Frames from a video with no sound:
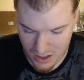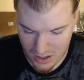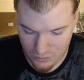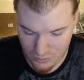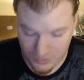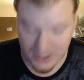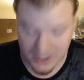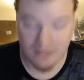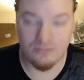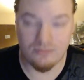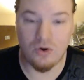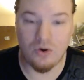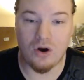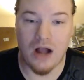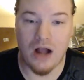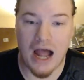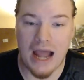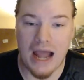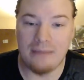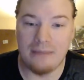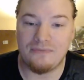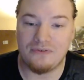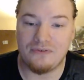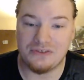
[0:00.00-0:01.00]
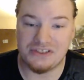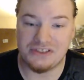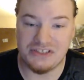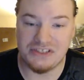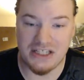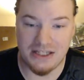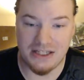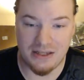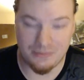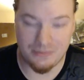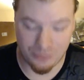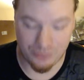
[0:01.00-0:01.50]
We get more hype for
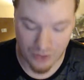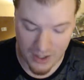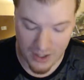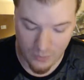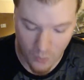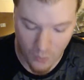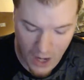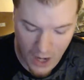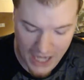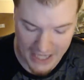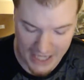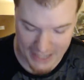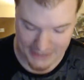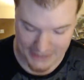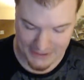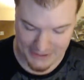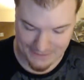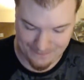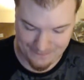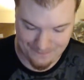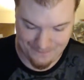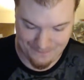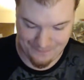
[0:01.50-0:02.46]
Cena and Bray Wyatt.